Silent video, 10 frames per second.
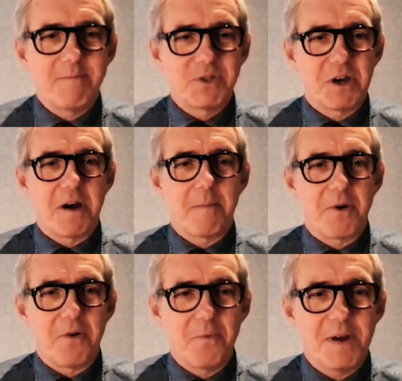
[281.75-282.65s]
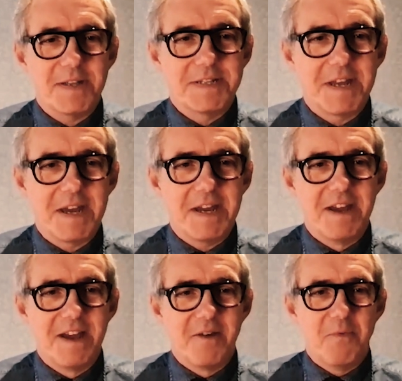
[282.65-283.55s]
sharp on the Wednesday
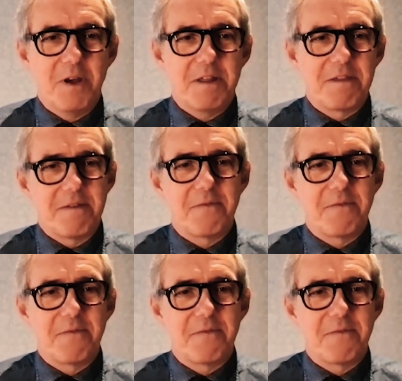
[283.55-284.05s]
with yep.